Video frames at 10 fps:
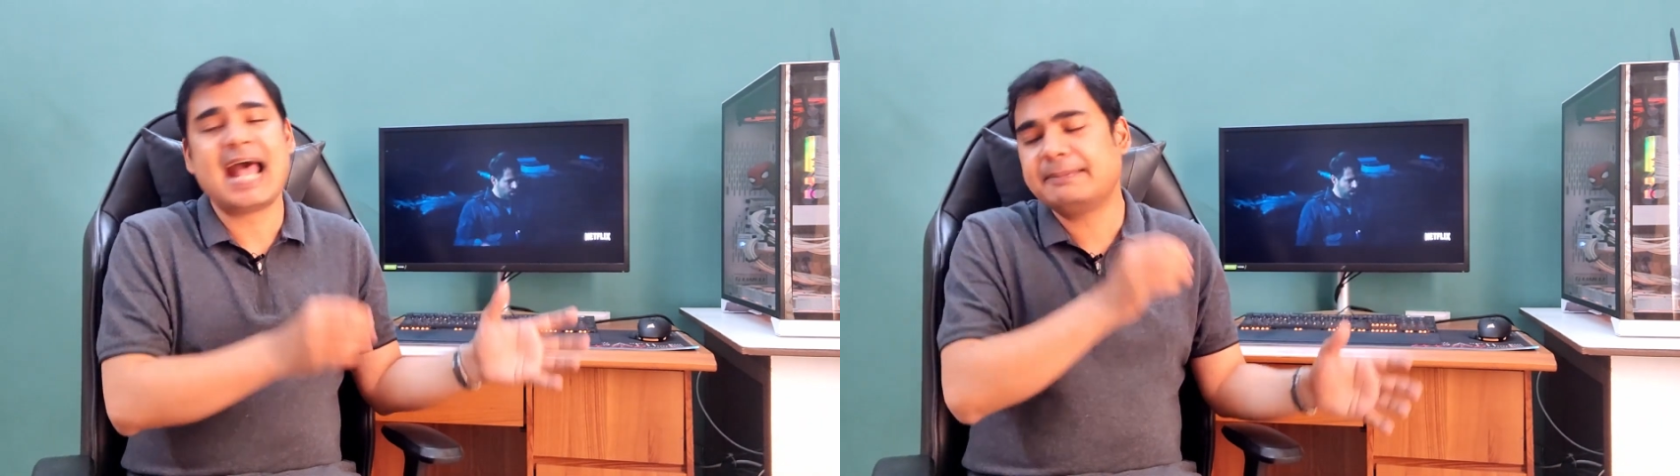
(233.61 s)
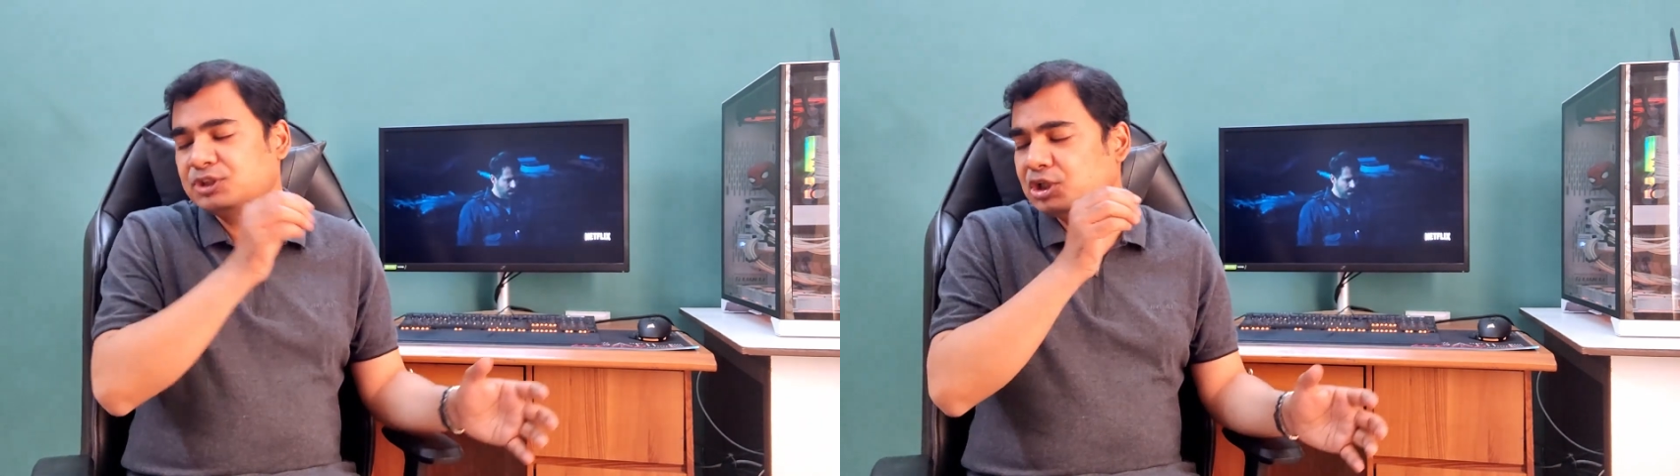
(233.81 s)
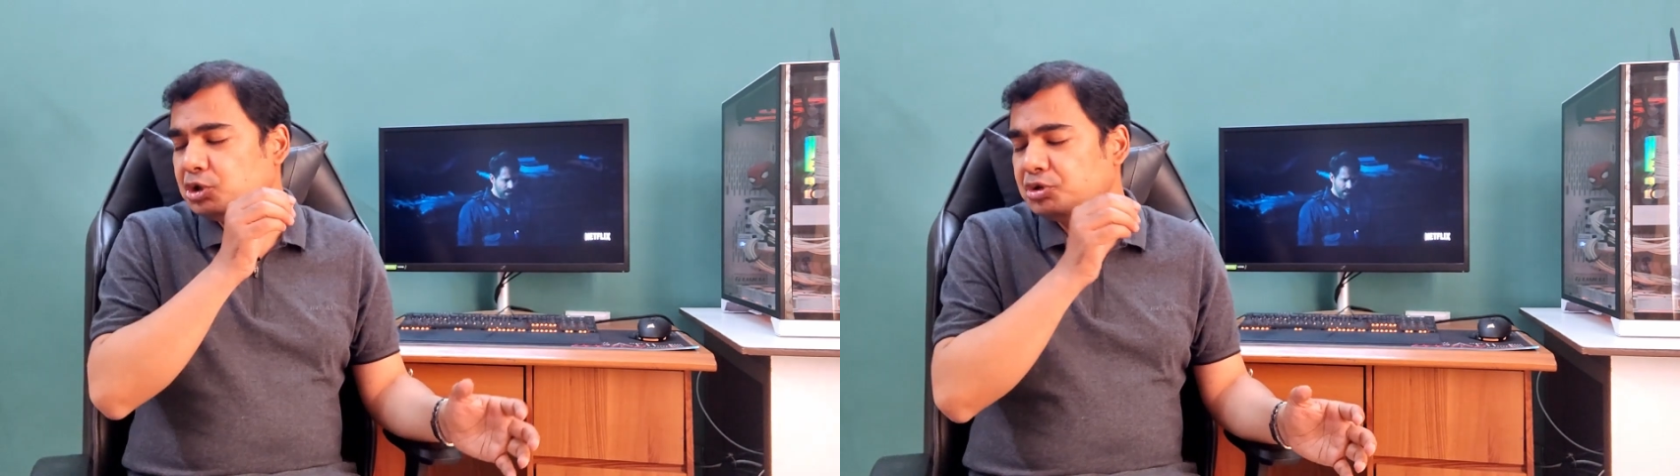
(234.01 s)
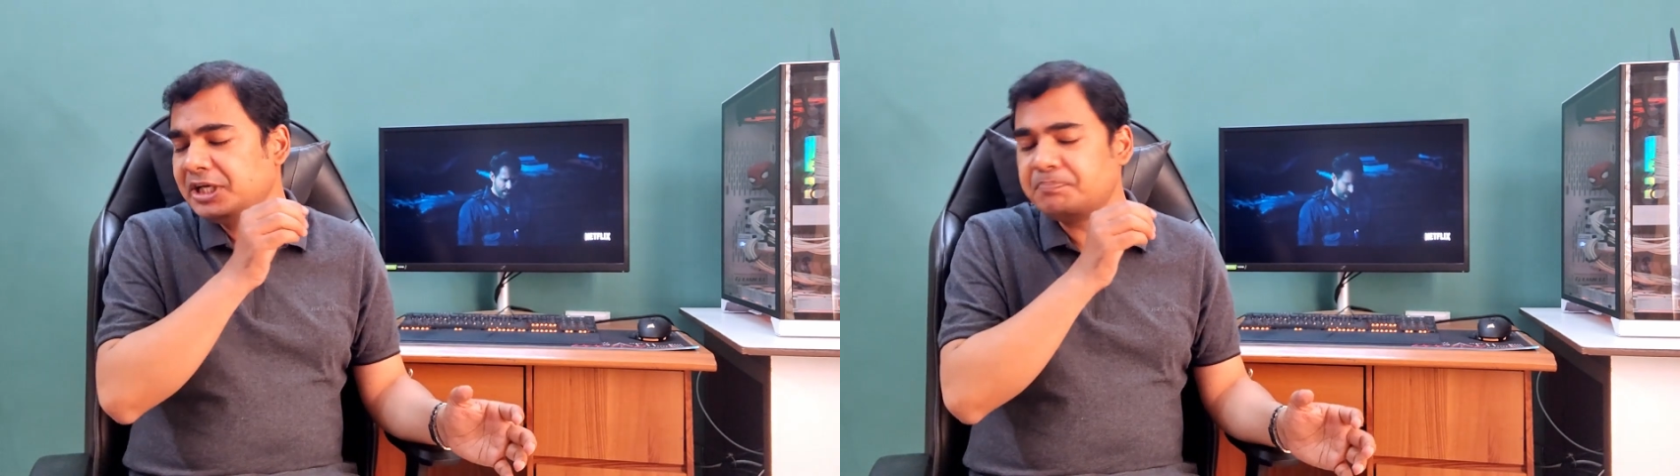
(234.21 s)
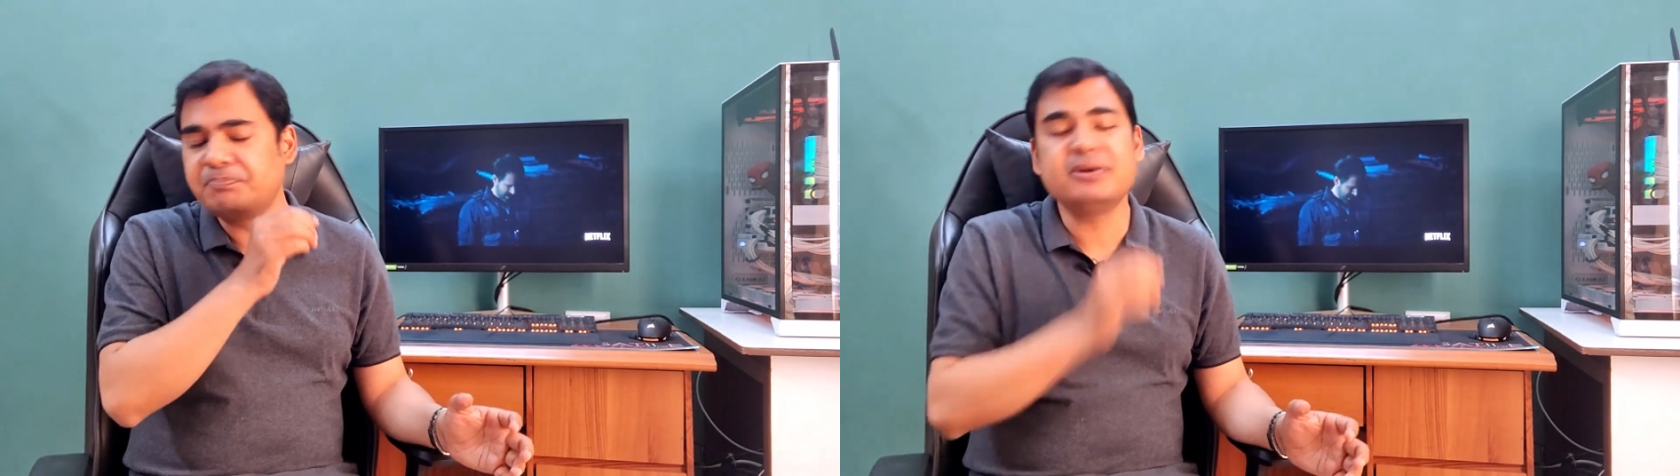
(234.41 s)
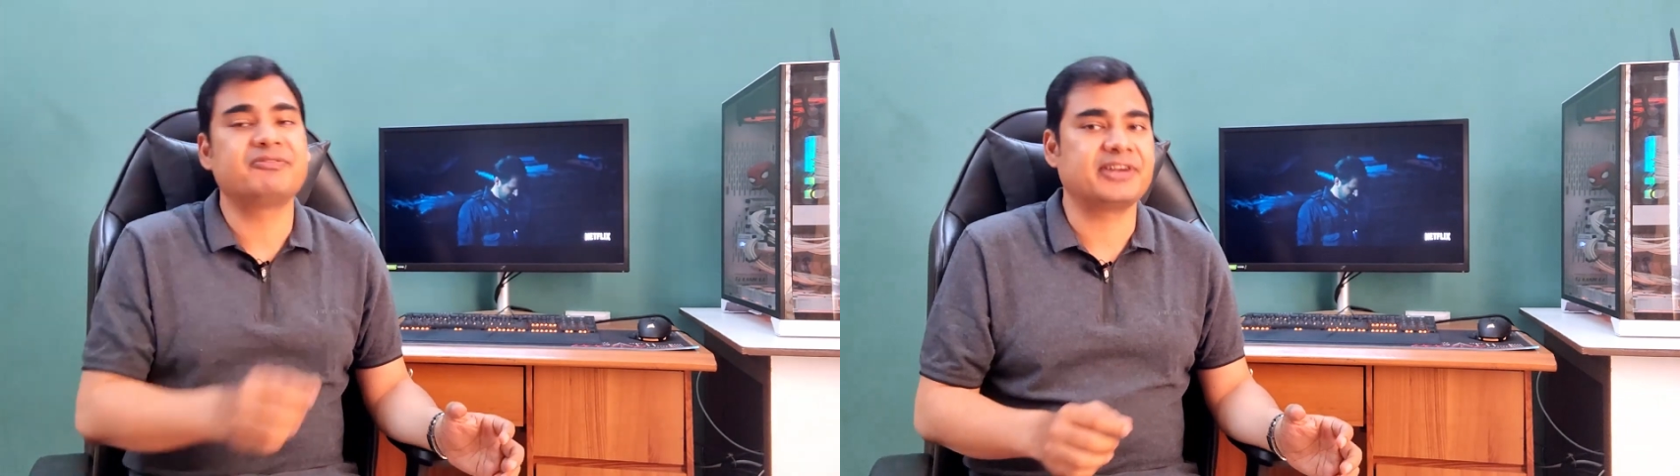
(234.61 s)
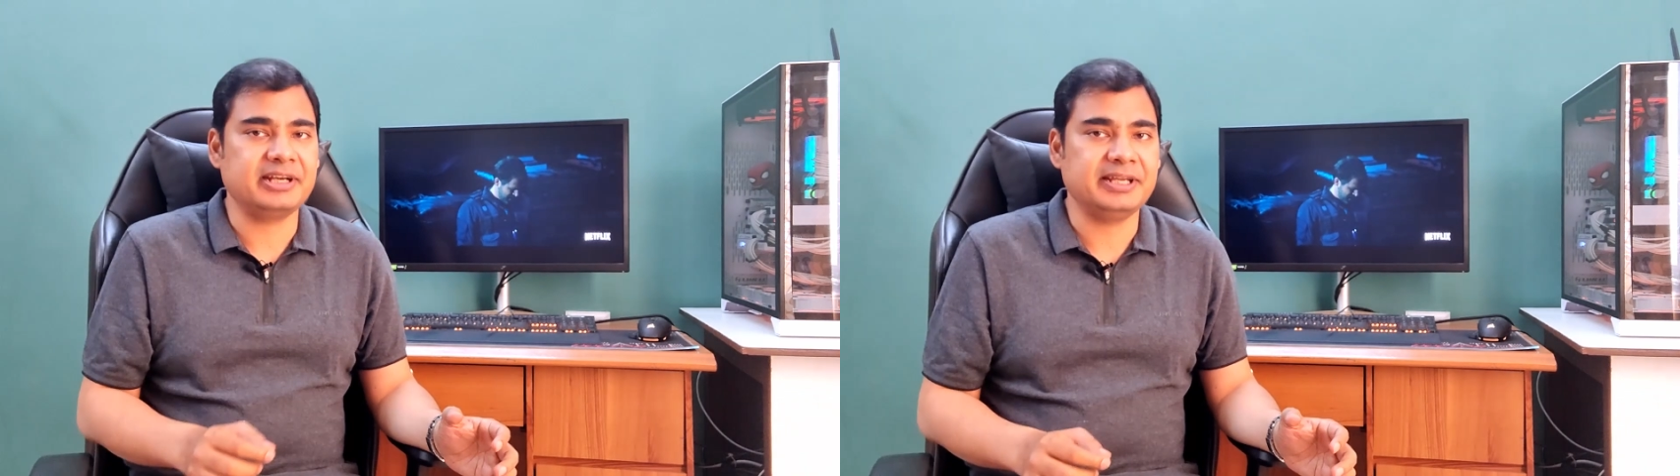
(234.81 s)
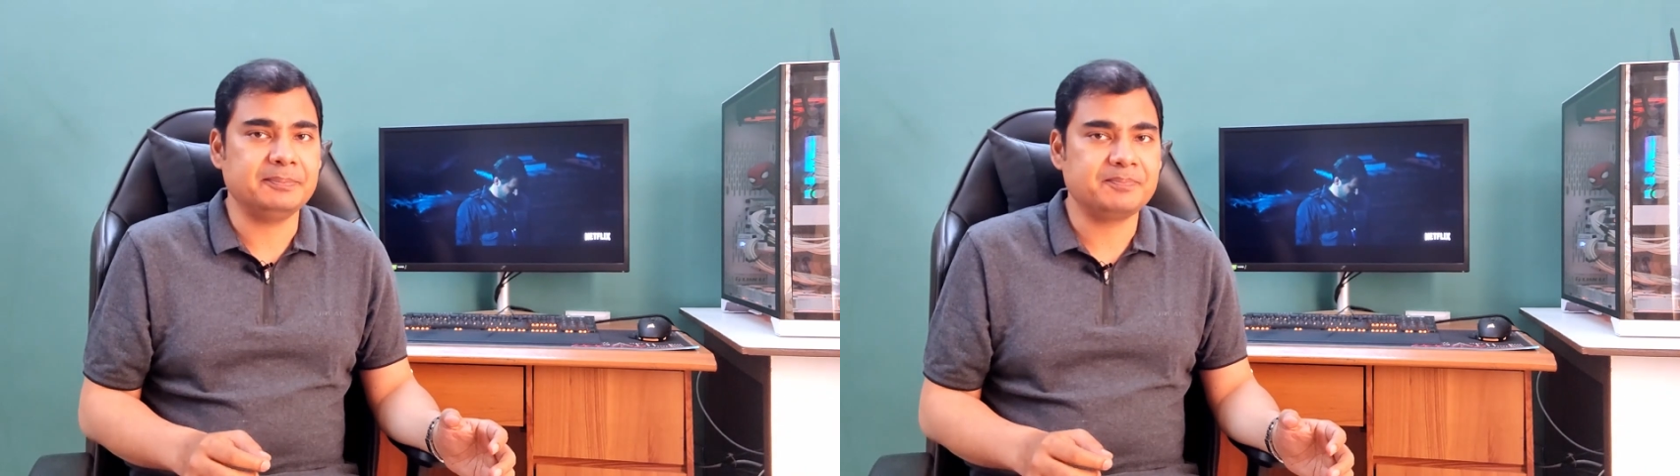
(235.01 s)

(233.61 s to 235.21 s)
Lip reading: absolutely perfectly.